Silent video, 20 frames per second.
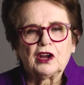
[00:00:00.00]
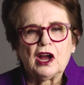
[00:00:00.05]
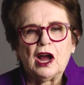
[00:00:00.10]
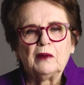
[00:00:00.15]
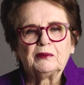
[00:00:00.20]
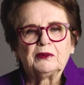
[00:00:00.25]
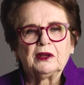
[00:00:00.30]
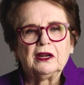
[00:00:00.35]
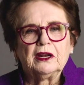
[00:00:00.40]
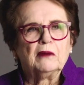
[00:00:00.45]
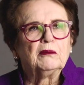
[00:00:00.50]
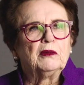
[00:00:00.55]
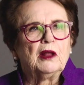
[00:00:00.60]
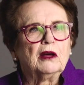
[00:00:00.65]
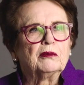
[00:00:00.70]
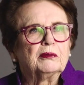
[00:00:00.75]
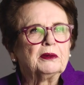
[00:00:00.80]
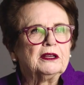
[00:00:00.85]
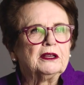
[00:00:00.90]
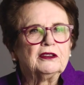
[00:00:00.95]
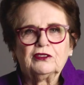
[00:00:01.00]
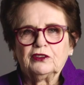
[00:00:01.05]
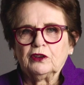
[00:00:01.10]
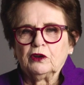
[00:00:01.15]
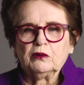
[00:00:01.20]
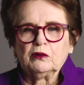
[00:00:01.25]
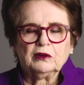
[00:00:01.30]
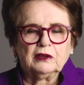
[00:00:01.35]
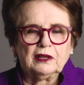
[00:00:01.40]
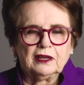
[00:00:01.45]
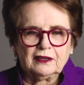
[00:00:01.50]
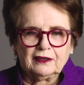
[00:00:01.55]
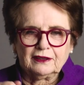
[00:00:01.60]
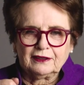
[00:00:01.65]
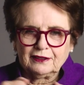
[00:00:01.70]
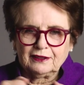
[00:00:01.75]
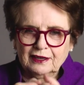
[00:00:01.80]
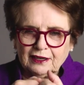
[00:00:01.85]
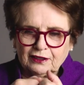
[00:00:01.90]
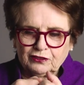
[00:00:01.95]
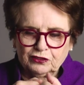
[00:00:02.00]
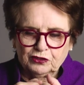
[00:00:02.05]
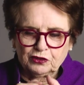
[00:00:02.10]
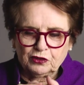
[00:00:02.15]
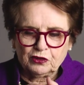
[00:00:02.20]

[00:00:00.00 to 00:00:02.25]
Compton, I'm Long Beach, so we're like next